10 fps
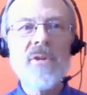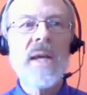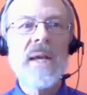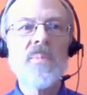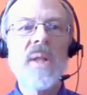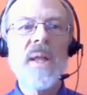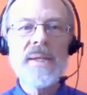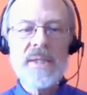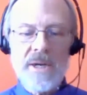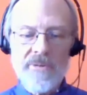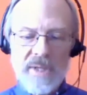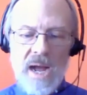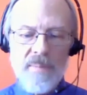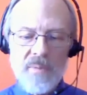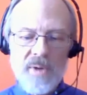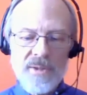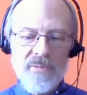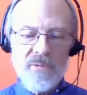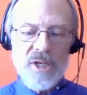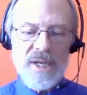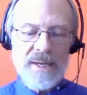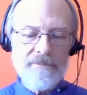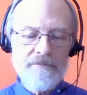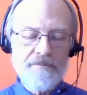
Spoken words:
takes place here in the Commonwealth of Virginia.